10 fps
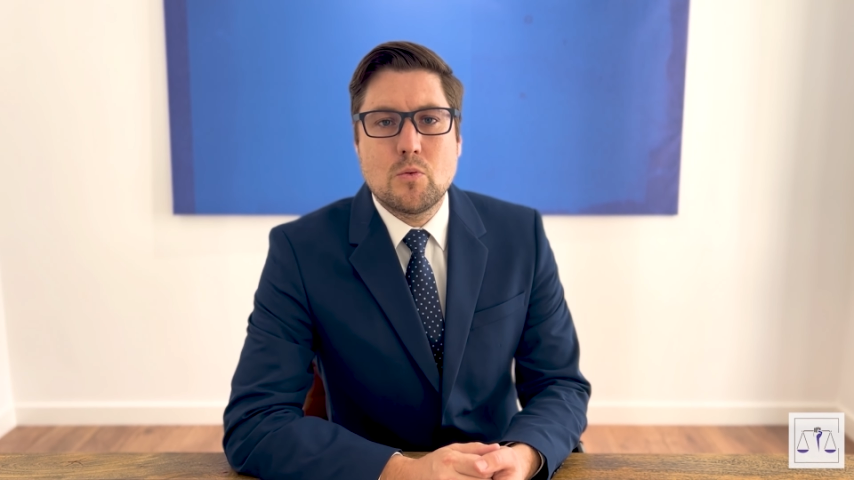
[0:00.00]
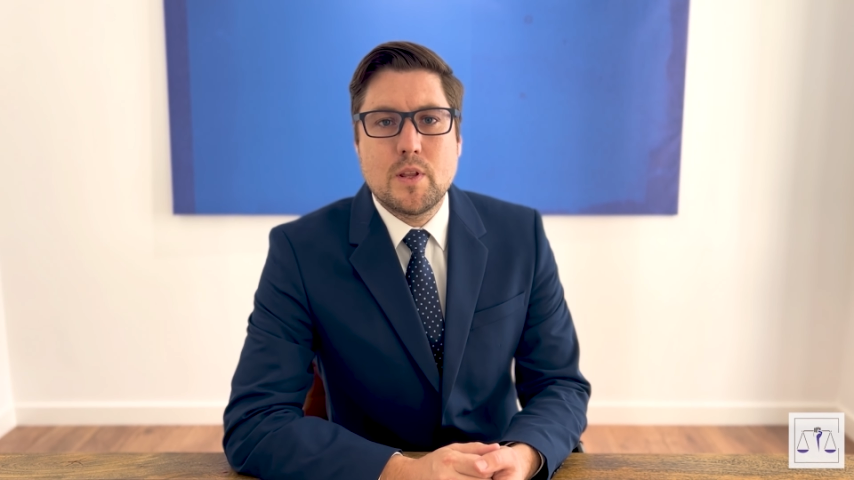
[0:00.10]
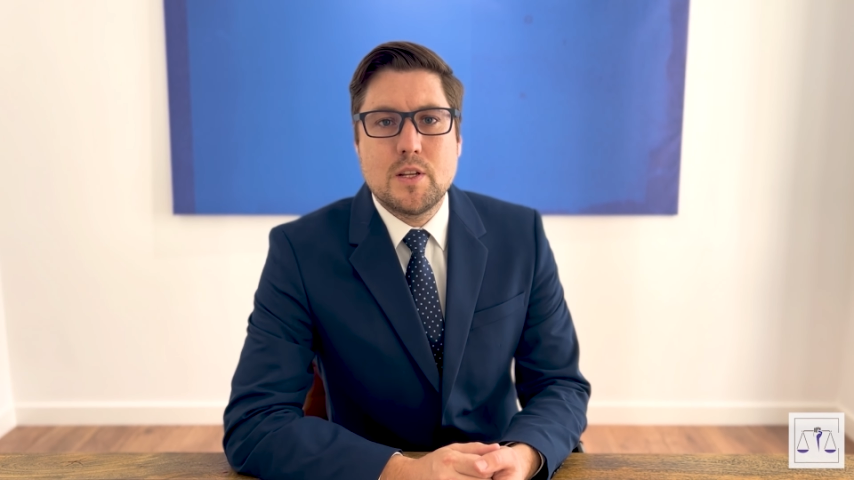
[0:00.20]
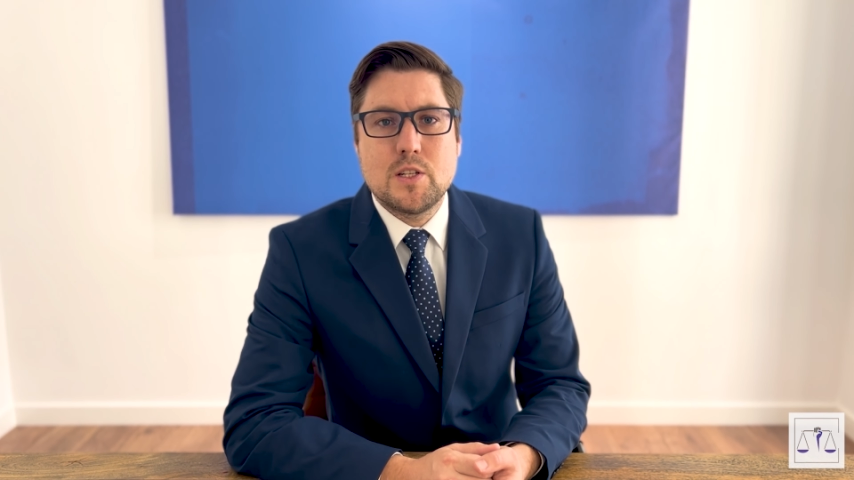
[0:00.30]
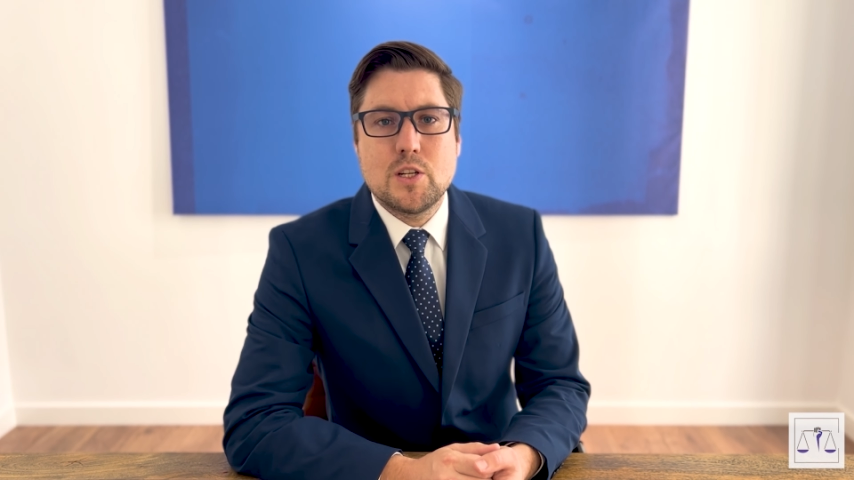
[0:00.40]
where
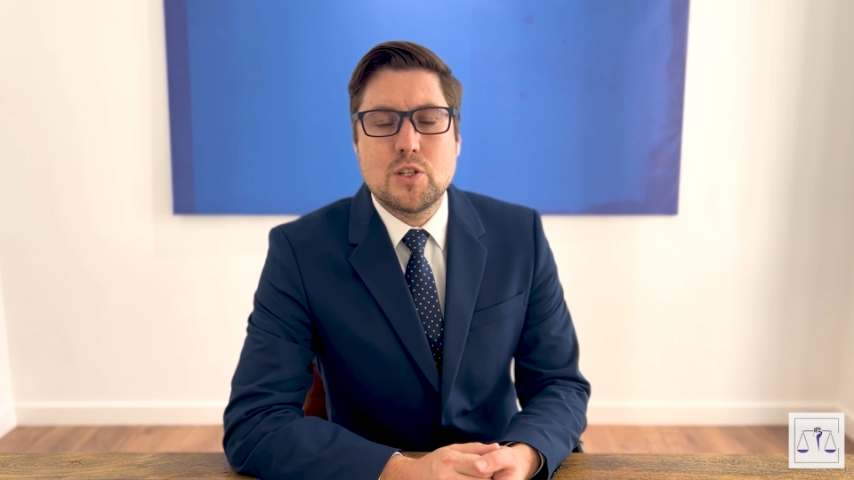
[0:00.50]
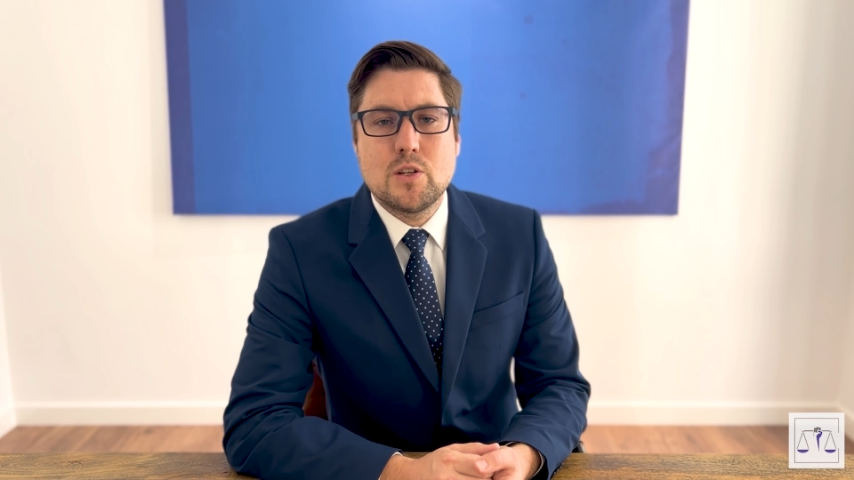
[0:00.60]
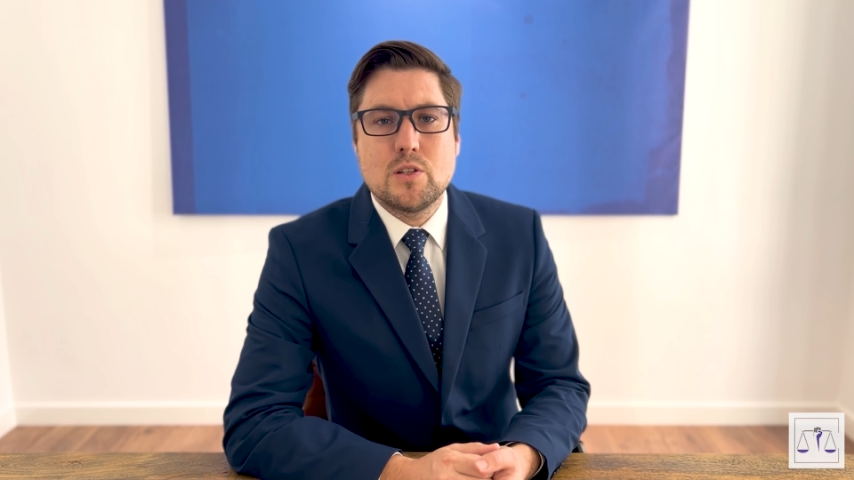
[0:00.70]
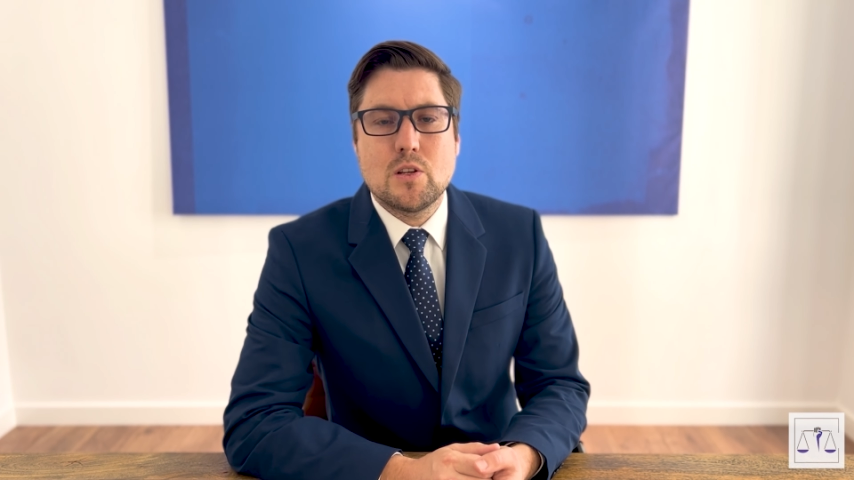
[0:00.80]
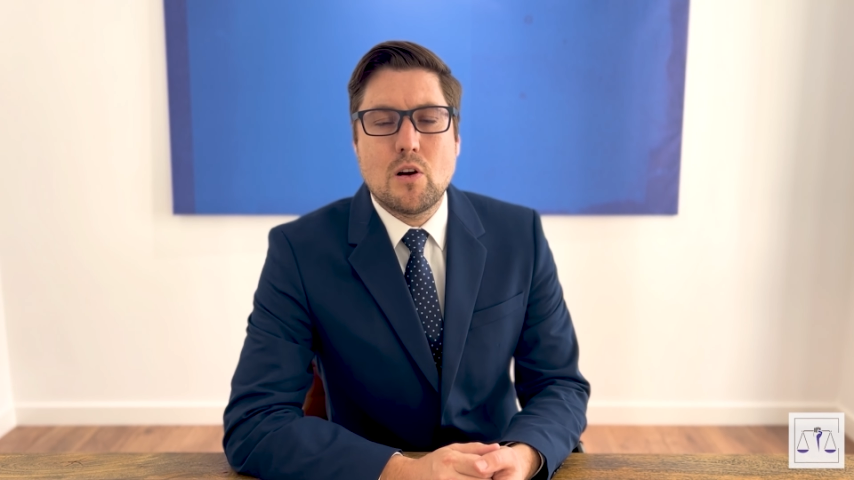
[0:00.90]
the
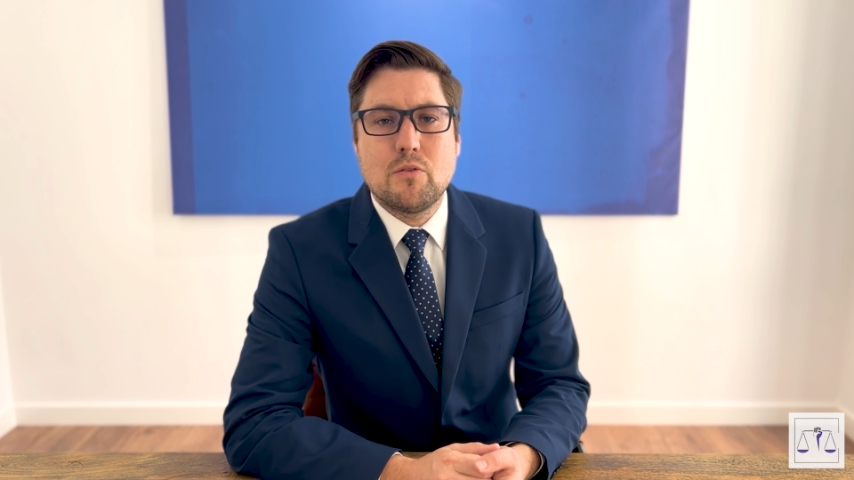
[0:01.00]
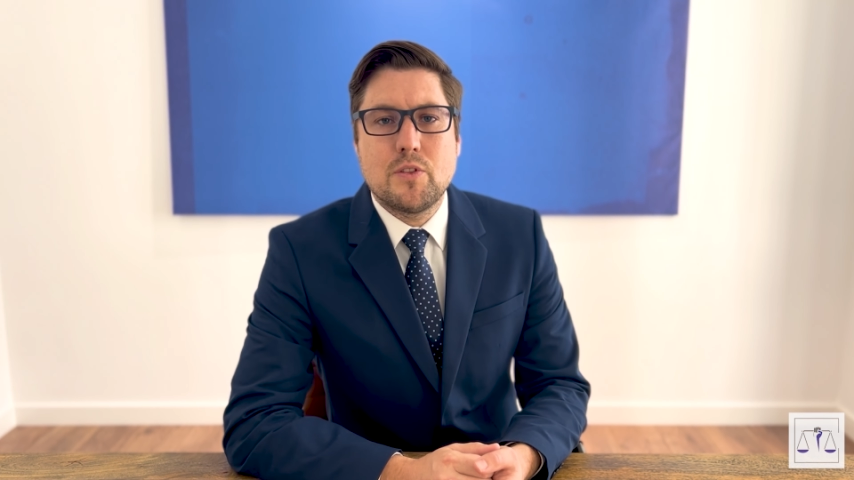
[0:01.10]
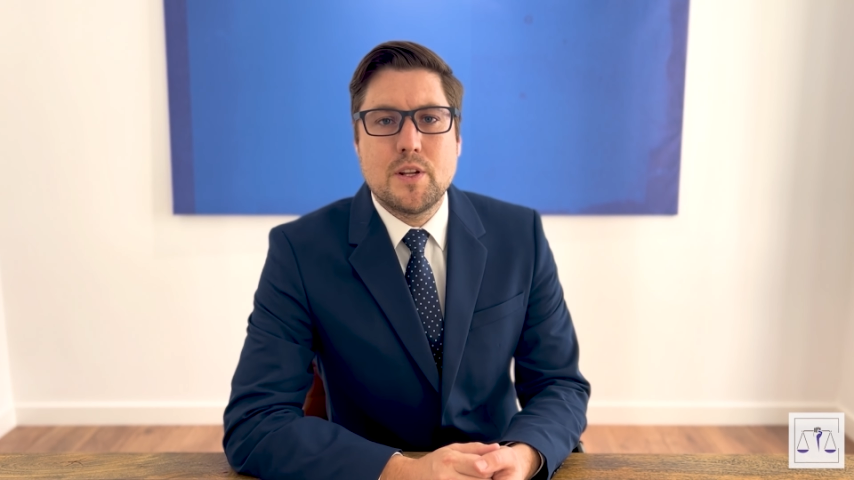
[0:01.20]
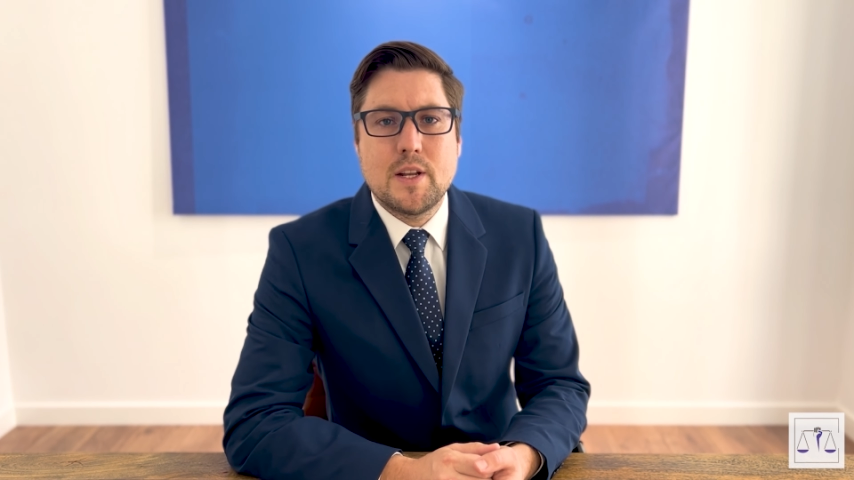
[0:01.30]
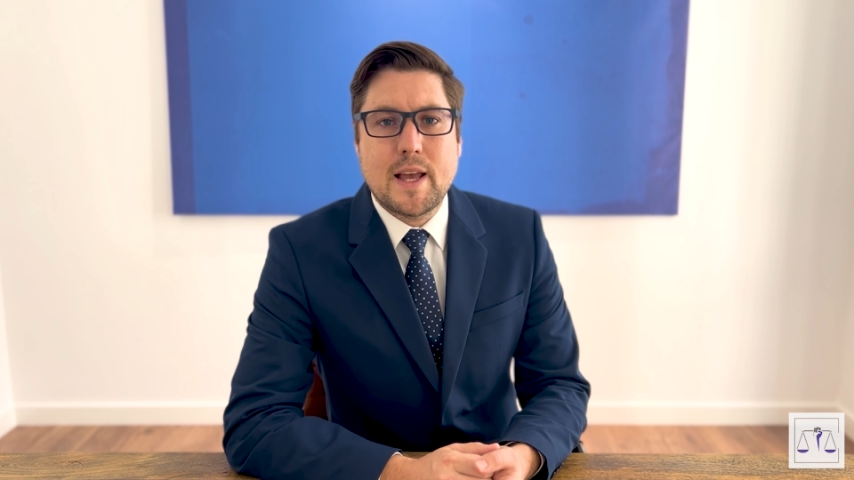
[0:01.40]
tissues of
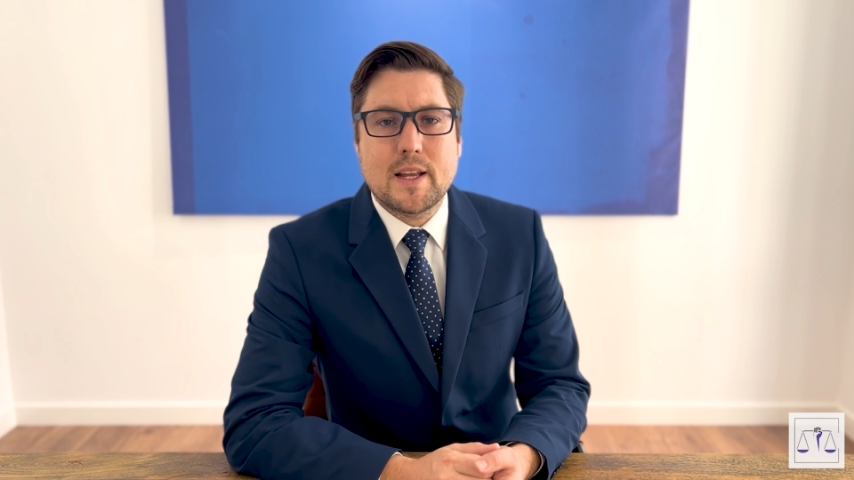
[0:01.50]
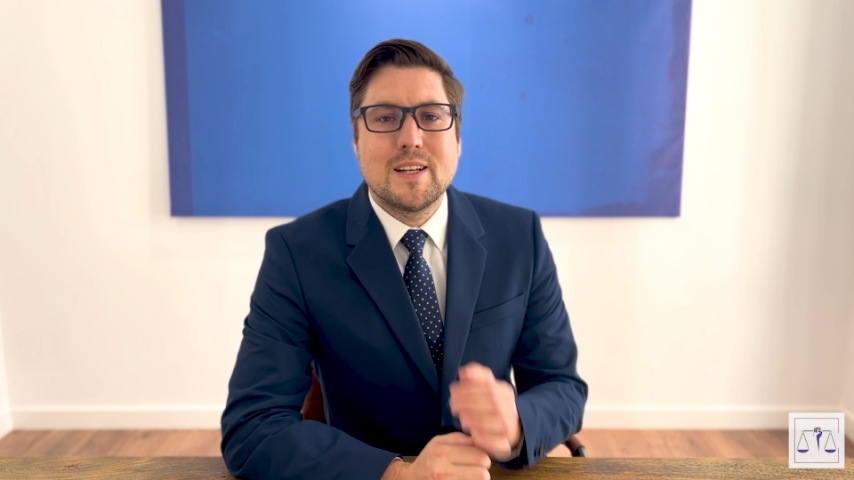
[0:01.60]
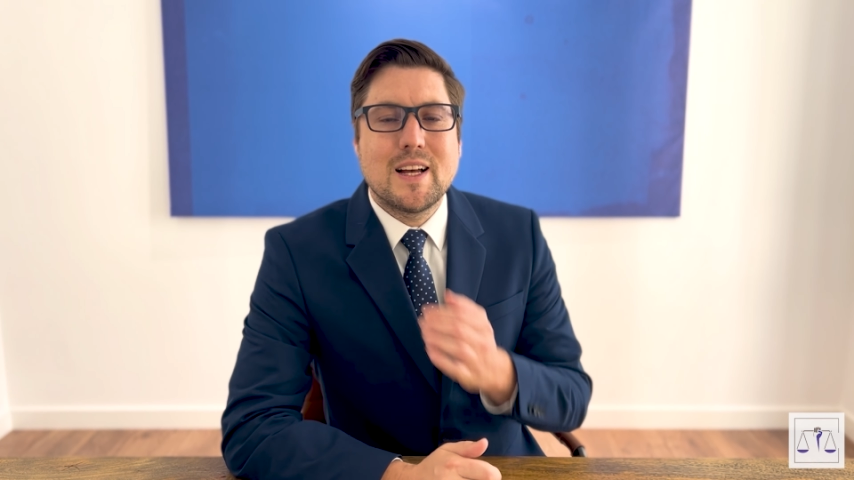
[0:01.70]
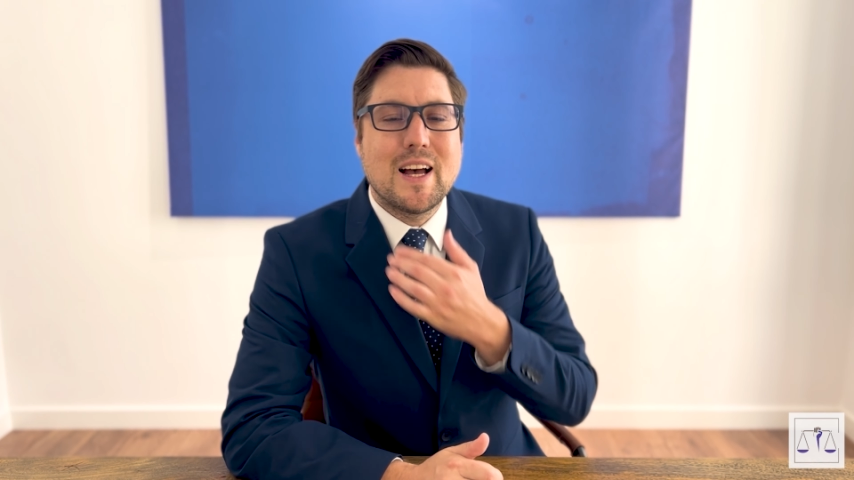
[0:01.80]
the neck